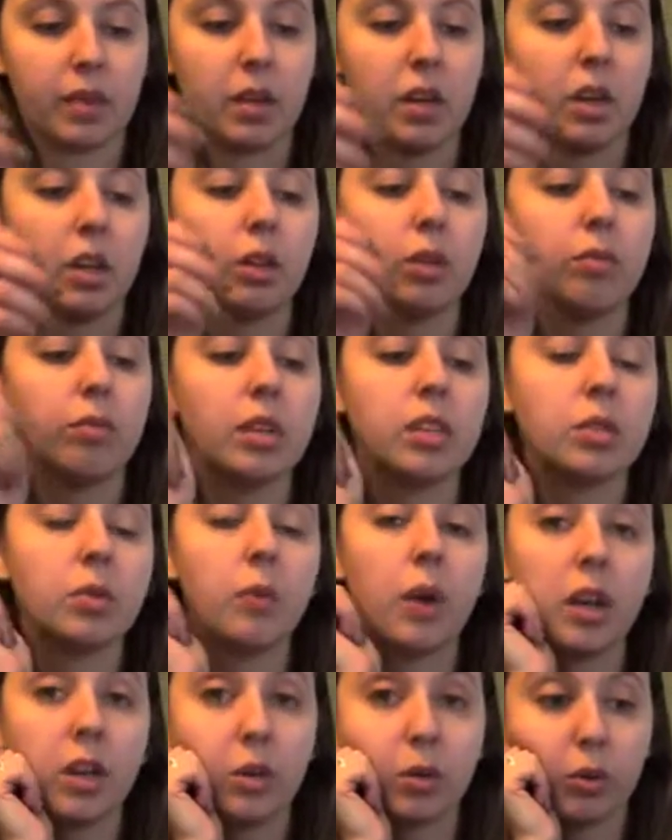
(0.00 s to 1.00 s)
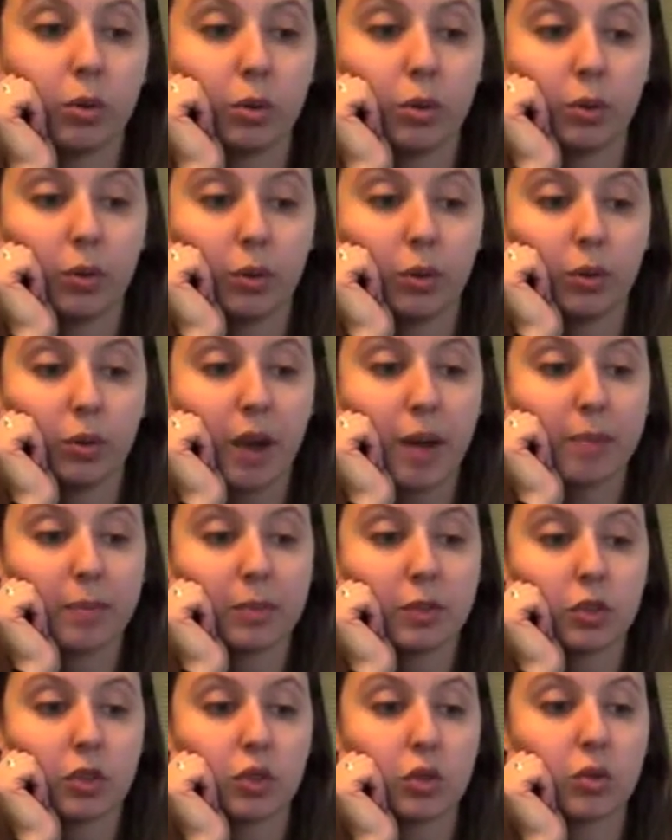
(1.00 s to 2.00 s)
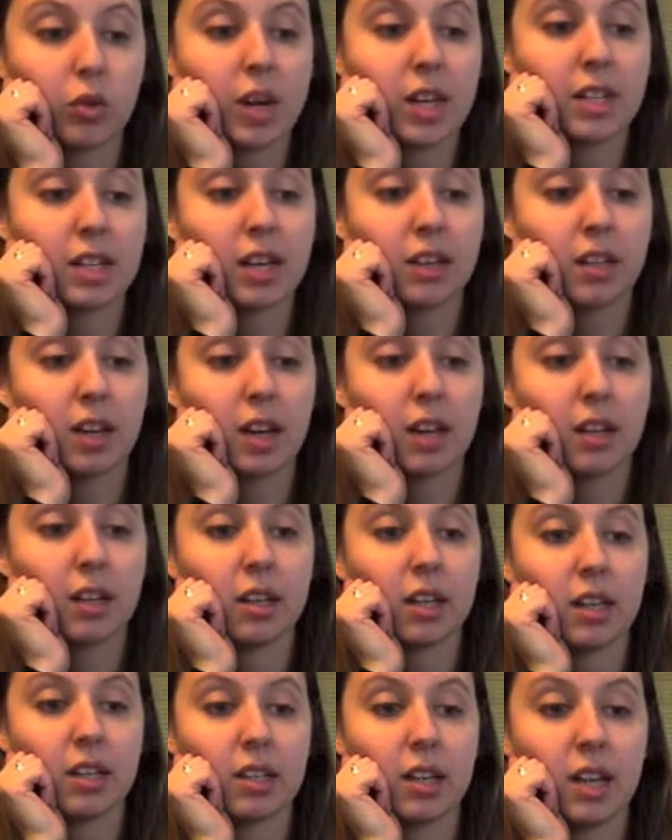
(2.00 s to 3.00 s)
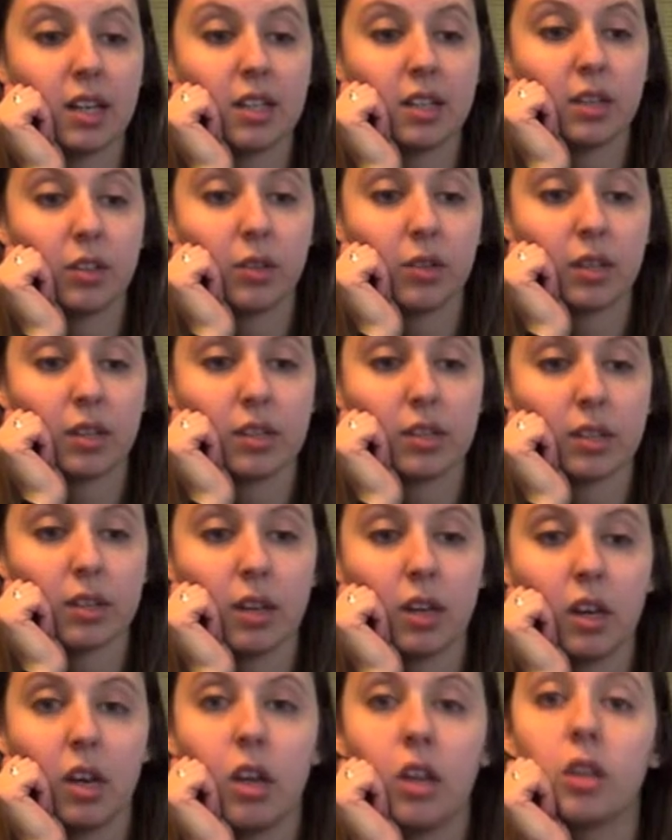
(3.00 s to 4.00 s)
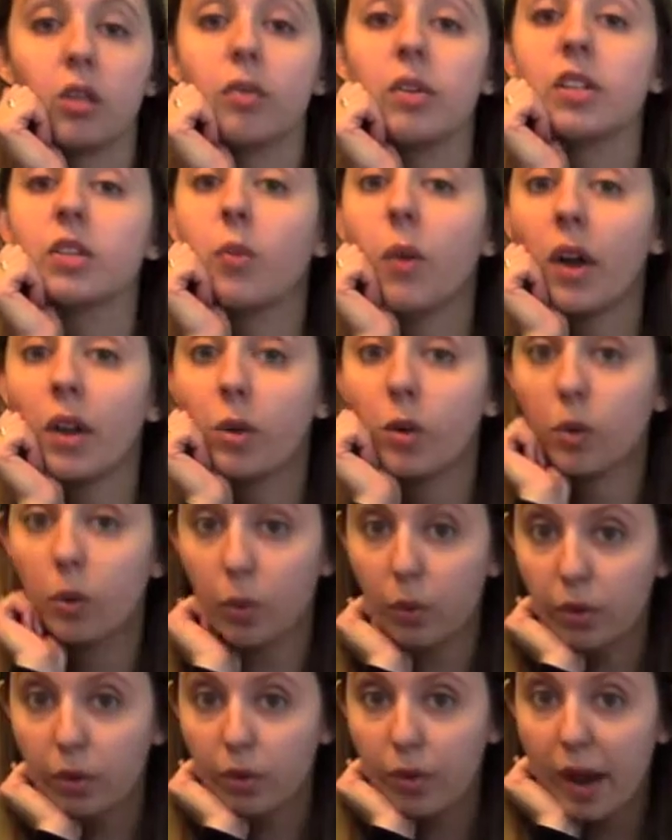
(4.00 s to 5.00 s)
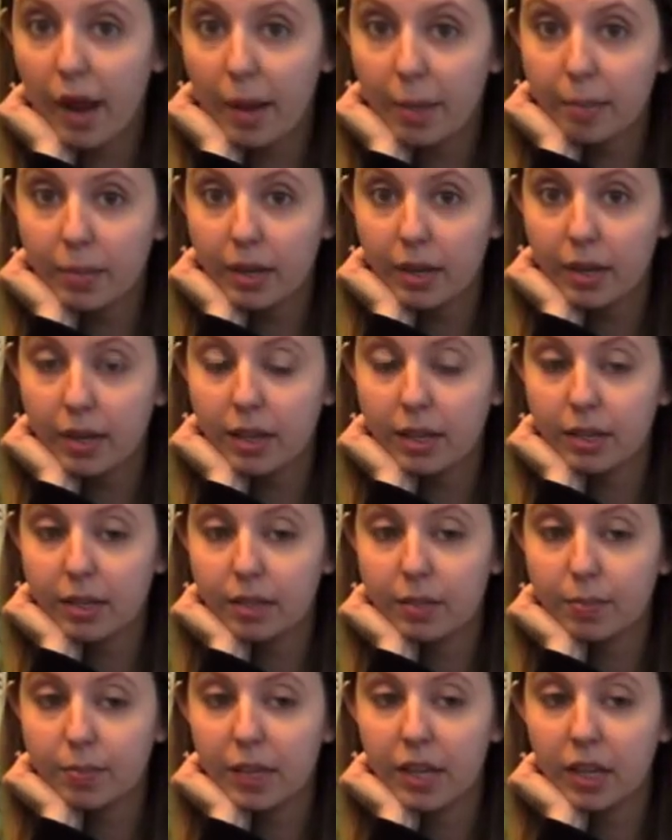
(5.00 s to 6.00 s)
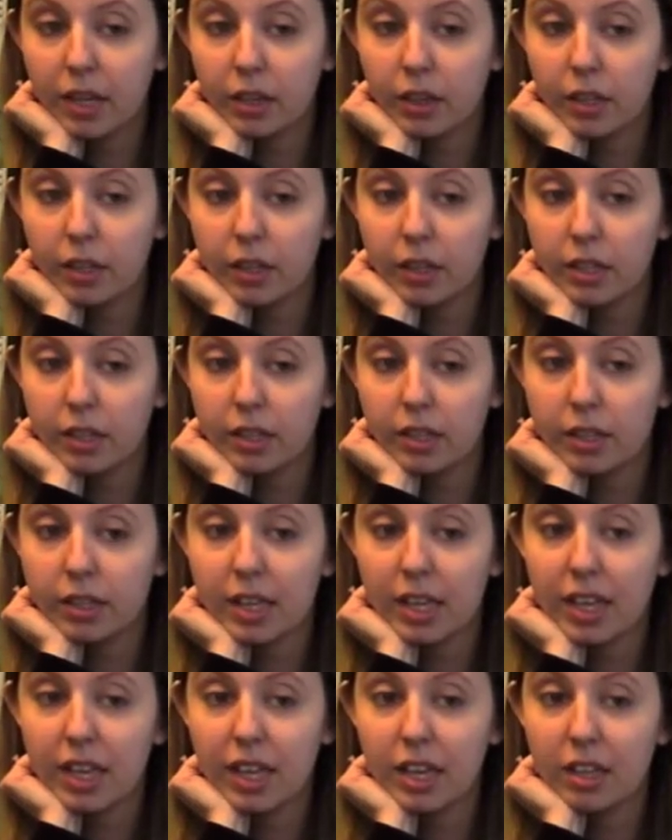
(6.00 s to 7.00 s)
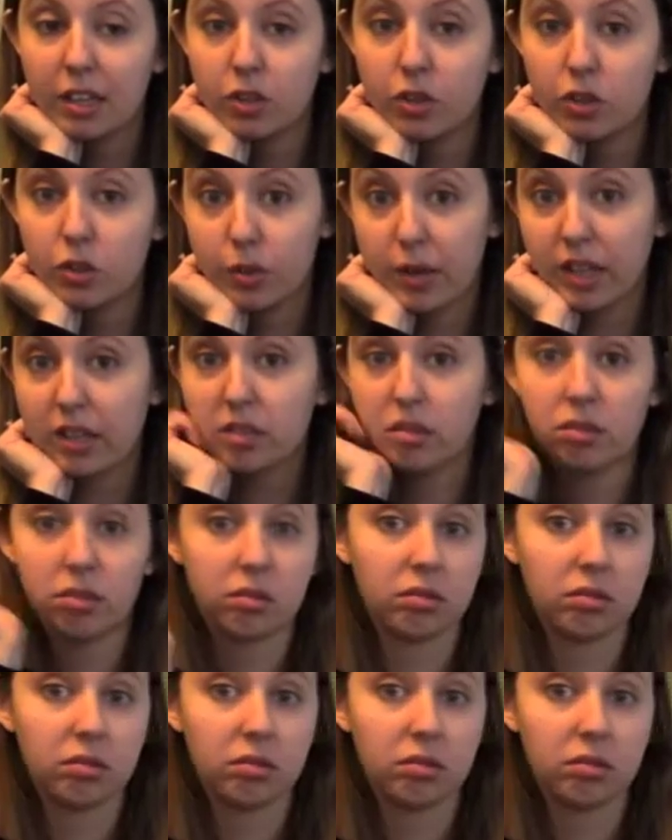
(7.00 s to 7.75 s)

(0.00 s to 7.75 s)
The reason why you cool the wrap straight down, not at 90 degrees. The reason why you cool the wrap is because it shrinks.